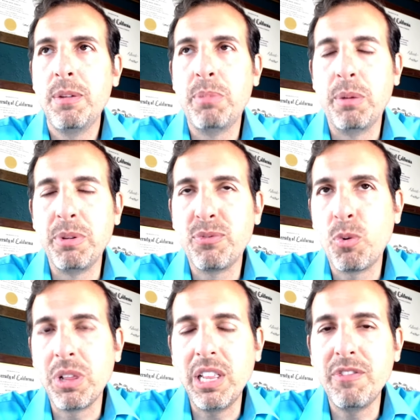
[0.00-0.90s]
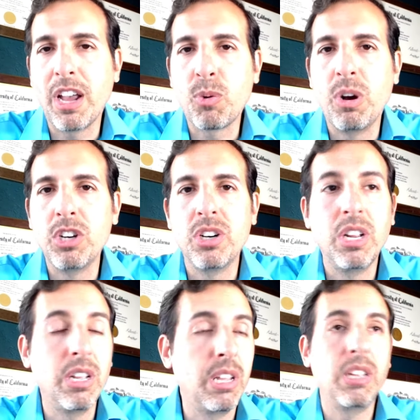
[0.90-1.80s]
But before we leave that question,
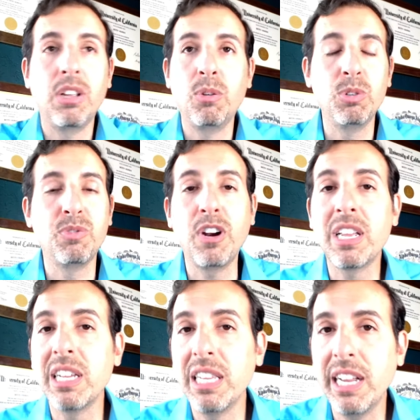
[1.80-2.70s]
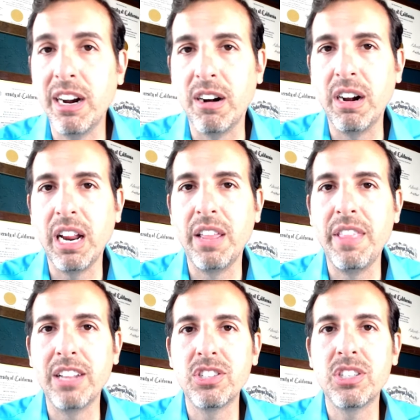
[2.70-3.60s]
it, it was very clear in
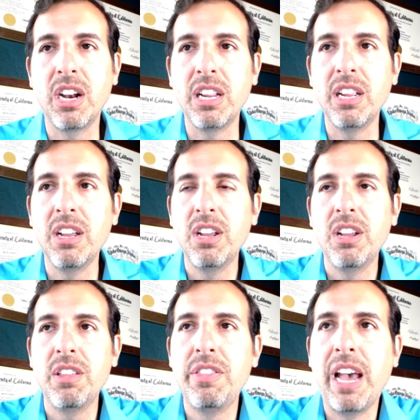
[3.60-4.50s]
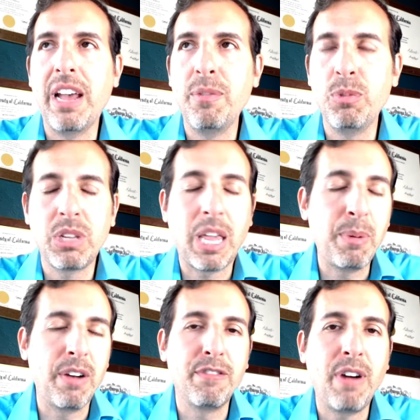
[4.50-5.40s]
that study that was came
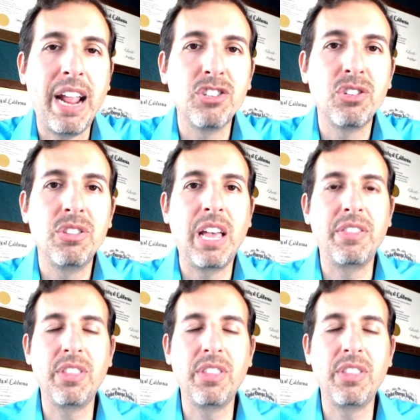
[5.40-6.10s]
out of France that